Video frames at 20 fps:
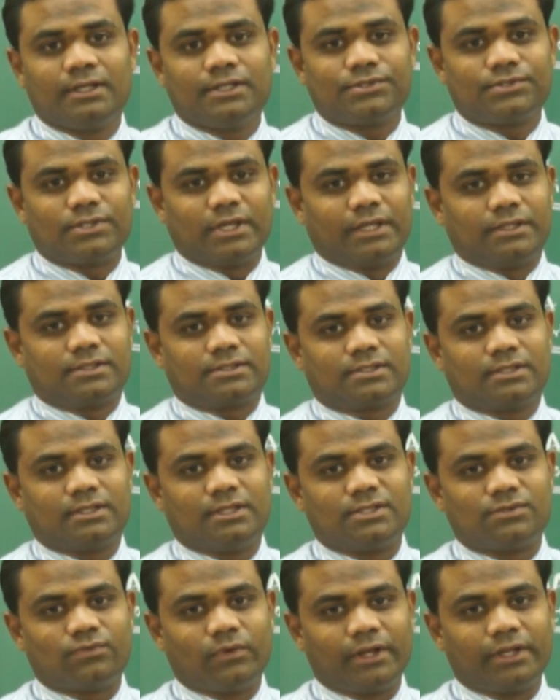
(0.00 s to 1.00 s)
says
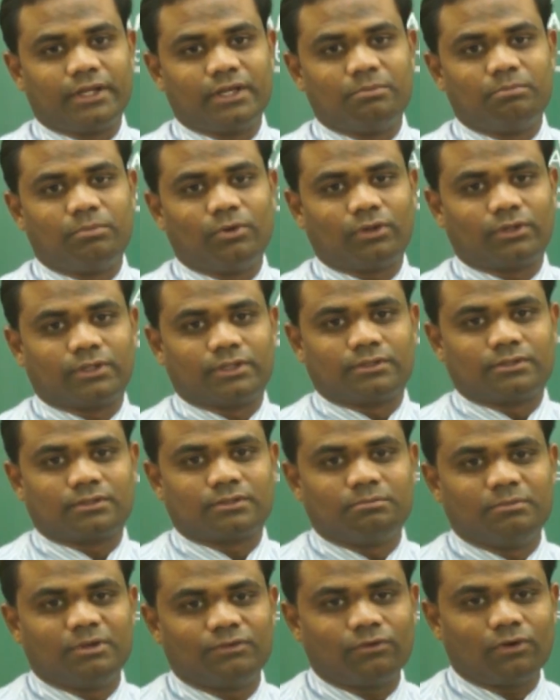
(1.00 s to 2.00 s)
is very important
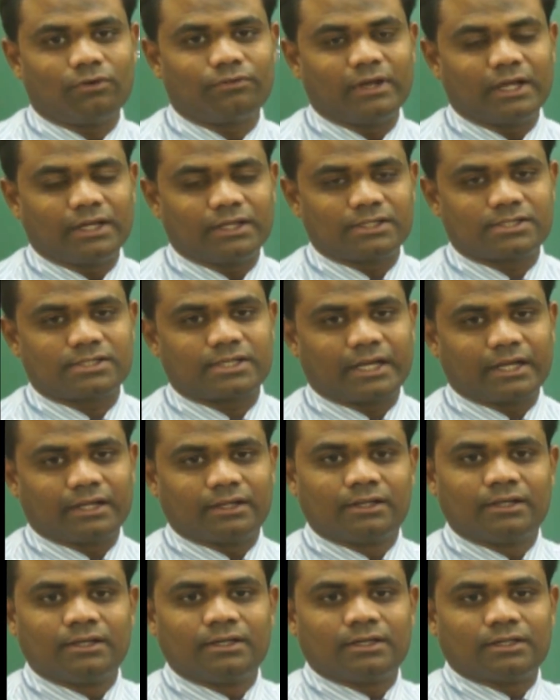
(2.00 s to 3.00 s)
before we understand